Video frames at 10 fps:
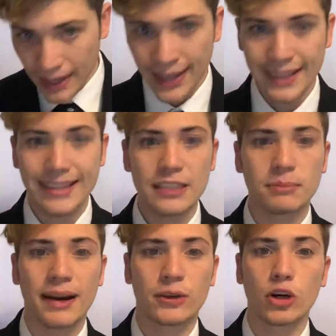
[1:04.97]
These
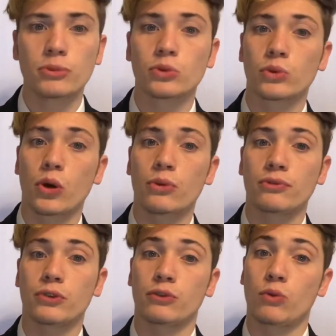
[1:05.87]
microbes were grown for
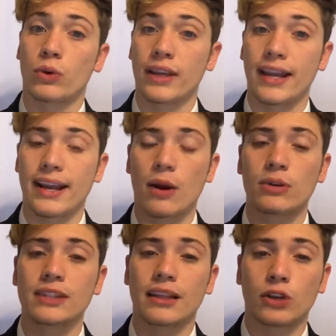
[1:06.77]
48 hours
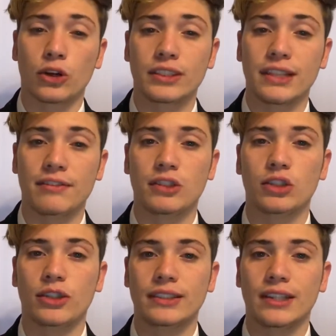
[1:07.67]
at 37
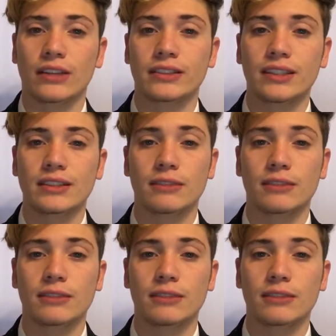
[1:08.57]
degrees Celsius and